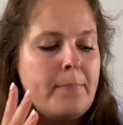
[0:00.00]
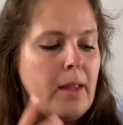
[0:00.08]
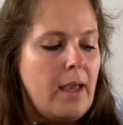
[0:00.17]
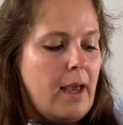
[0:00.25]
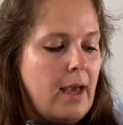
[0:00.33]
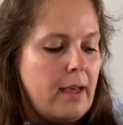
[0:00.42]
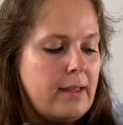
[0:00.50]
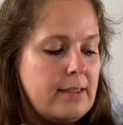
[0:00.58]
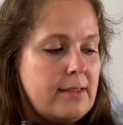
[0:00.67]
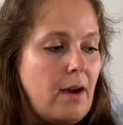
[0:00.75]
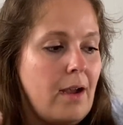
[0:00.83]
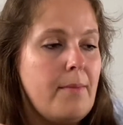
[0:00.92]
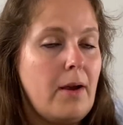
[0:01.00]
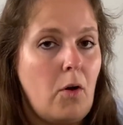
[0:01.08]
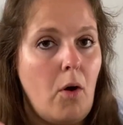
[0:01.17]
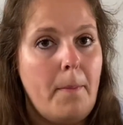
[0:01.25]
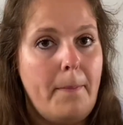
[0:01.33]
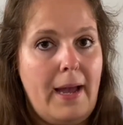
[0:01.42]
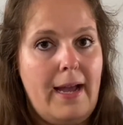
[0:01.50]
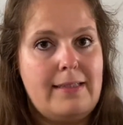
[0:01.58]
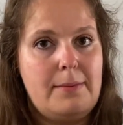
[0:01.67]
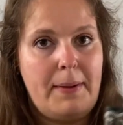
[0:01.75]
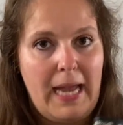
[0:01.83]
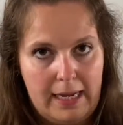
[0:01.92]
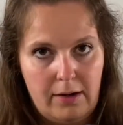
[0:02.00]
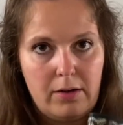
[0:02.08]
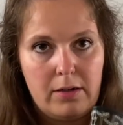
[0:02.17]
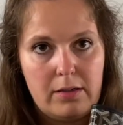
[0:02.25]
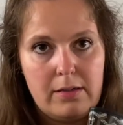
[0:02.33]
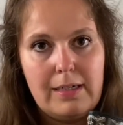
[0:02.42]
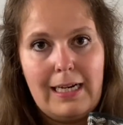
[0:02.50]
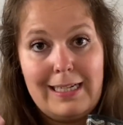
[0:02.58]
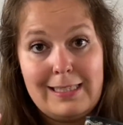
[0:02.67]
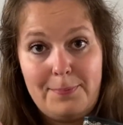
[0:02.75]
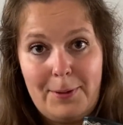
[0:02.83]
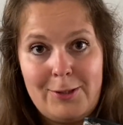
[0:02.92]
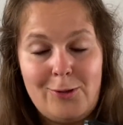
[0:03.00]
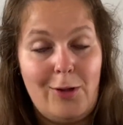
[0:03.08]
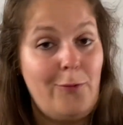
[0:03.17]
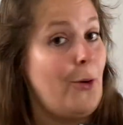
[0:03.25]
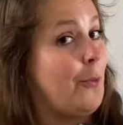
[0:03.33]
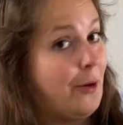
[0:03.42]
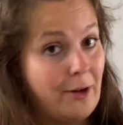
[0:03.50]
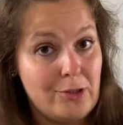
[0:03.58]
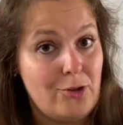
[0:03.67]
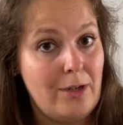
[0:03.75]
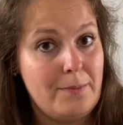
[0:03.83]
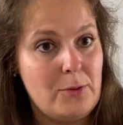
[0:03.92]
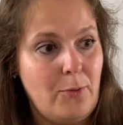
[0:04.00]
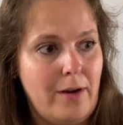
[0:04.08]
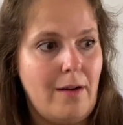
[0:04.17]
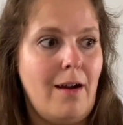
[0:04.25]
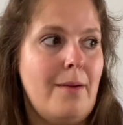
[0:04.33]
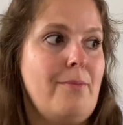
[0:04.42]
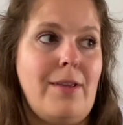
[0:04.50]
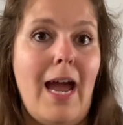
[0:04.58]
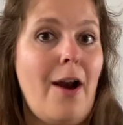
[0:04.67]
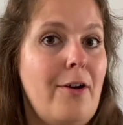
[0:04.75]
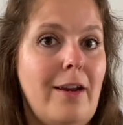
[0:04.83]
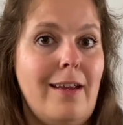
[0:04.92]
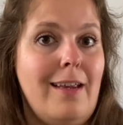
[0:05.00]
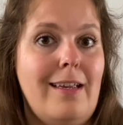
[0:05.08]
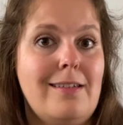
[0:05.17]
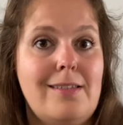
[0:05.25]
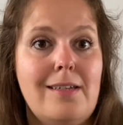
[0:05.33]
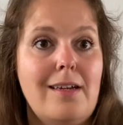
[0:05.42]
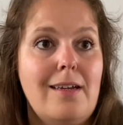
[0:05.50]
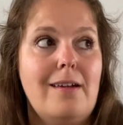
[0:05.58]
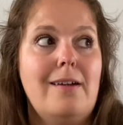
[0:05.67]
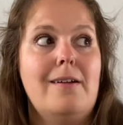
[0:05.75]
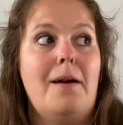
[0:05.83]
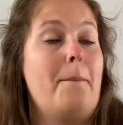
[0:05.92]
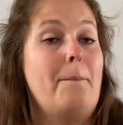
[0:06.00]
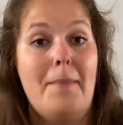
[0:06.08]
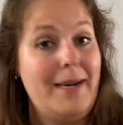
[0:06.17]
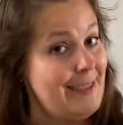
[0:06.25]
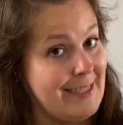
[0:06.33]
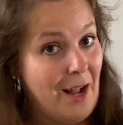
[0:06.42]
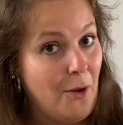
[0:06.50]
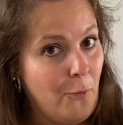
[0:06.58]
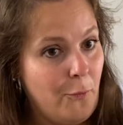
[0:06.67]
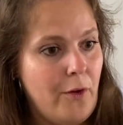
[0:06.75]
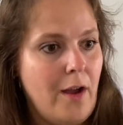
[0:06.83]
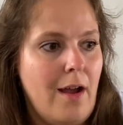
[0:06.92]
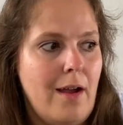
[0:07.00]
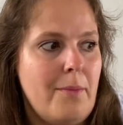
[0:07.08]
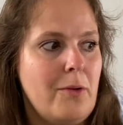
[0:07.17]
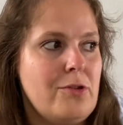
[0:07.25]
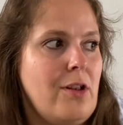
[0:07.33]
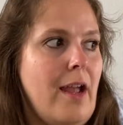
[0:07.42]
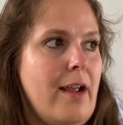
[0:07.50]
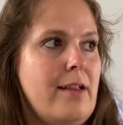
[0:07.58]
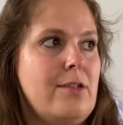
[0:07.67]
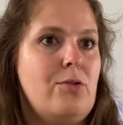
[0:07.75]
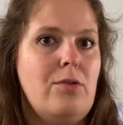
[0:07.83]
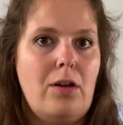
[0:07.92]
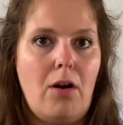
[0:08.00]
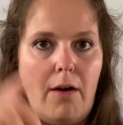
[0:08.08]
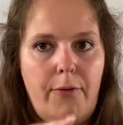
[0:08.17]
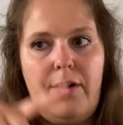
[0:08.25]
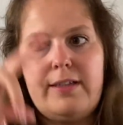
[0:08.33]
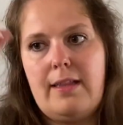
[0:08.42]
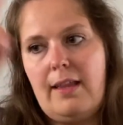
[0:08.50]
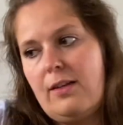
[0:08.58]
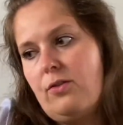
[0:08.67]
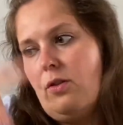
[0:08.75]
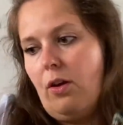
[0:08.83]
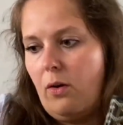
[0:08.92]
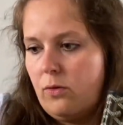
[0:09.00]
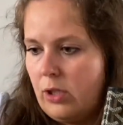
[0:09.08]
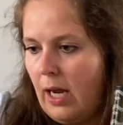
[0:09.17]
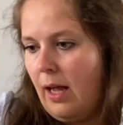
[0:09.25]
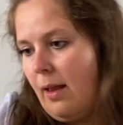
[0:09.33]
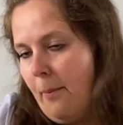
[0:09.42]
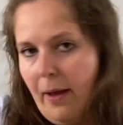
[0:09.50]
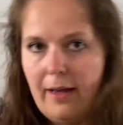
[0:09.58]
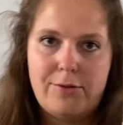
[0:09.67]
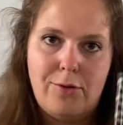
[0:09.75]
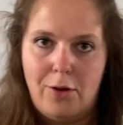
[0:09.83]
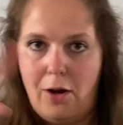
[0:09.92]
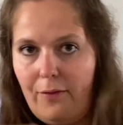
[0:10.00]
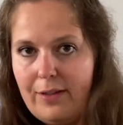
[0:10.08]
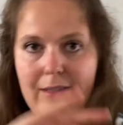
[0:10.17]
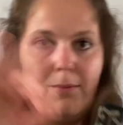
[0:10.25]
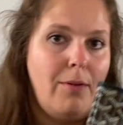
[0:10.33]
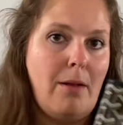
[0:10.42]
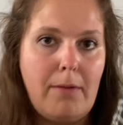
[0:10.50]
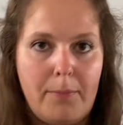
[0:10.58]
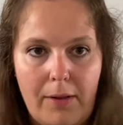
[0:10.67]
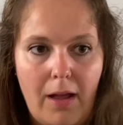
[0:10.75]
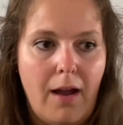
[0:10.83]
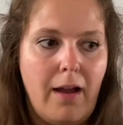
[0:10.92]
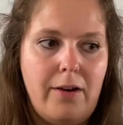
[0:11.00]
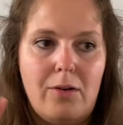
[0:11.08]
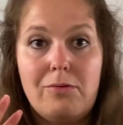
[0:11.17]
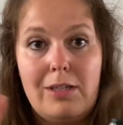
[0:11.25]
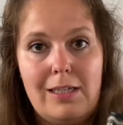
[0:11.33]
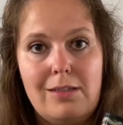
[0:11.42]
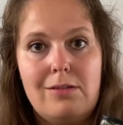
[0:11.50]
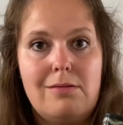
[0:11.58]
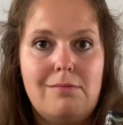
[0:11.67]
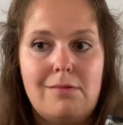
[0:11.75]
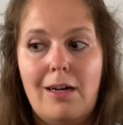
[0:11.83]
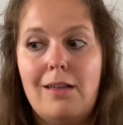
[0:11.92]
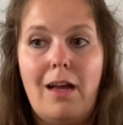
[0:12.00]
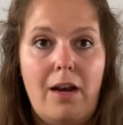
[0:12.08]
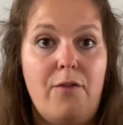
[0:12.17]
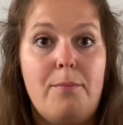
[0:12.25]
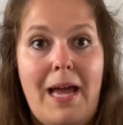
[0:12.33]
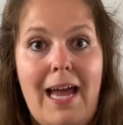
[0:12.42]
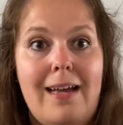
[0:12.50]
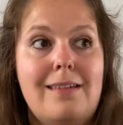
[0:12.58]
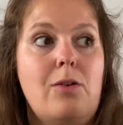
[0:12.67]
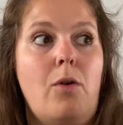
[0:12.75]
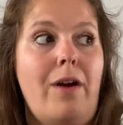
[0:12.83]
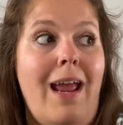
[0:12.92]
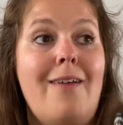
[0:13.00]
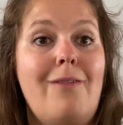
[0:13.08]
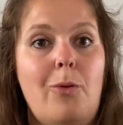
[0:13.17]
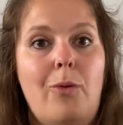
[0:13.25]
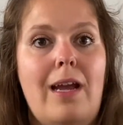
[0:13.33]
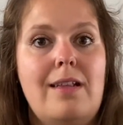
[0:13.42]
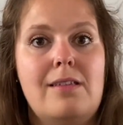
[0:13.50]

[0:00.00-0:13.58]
Because I'm a compact packer, and especially for work trips when I'm carrying it myself, most likely to the office and then to the hotel and back to the office and blah, blah, blah. I don't need a lot of bags or heavy weight.